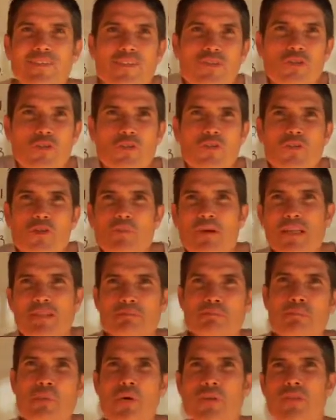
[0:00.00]
not too
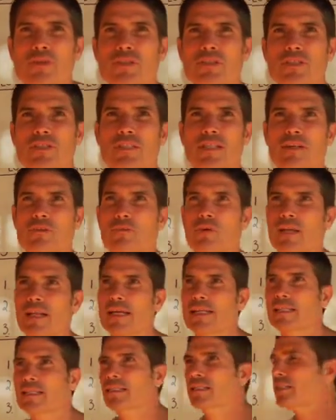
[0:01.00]
much bothers us in a
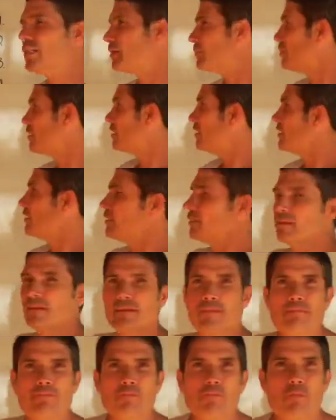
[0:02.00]
relationship.
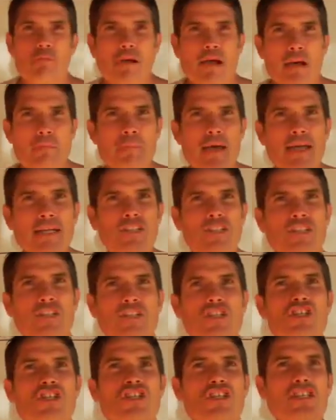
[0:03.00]
Imagine
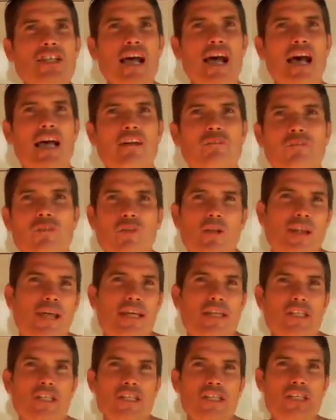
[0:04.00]
the start of a
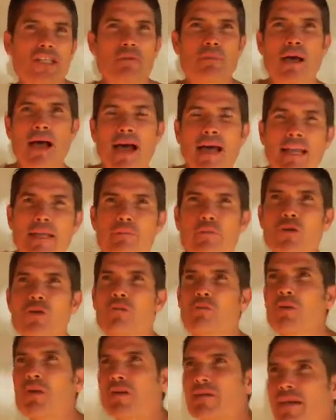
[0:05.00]
relationship,
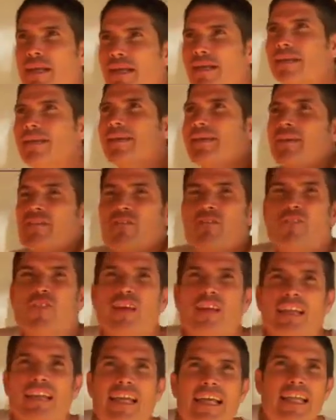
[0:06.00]
honeymoon period,
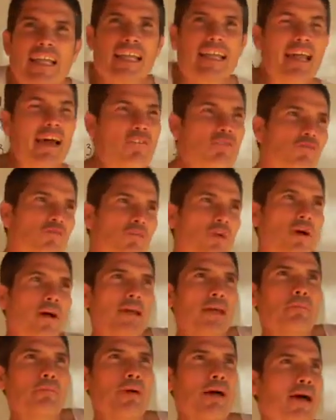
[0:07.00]
feeling loved by
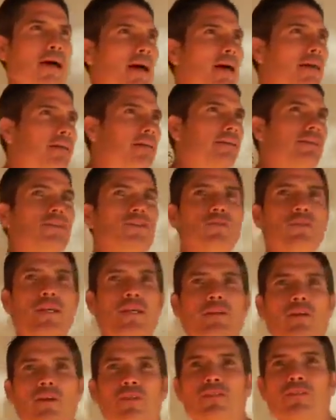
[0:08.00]
your partner,
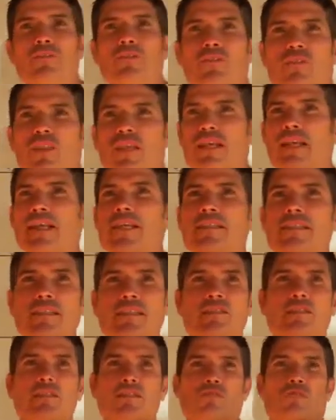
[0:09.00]
doing lots of things,
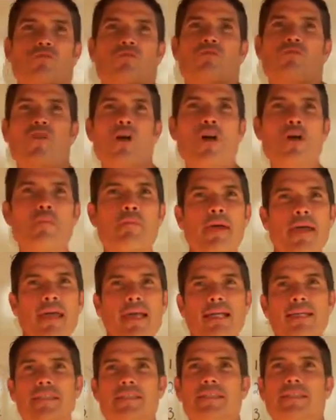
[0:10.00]
there's lots of
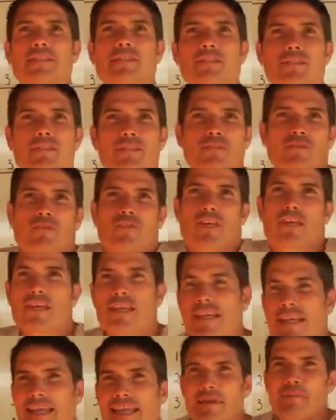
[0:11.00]
romance, there's lots of
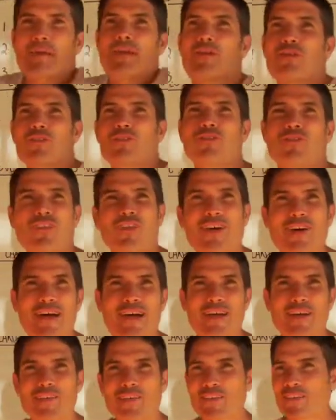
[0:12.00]
chemicals
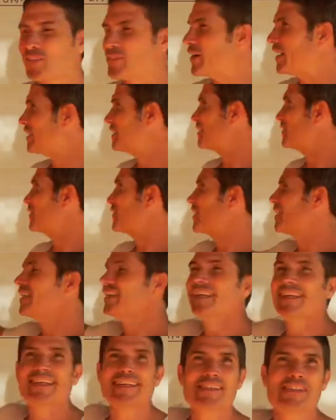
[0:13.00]
flying, all the rest of it.
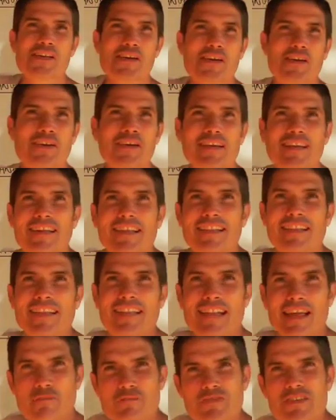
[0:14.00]
So the
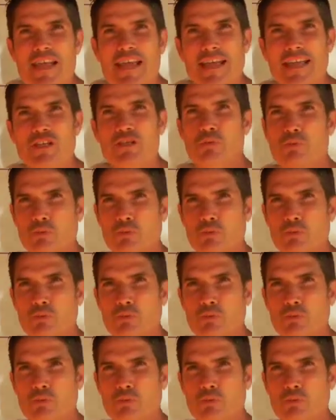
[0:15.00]
love tank is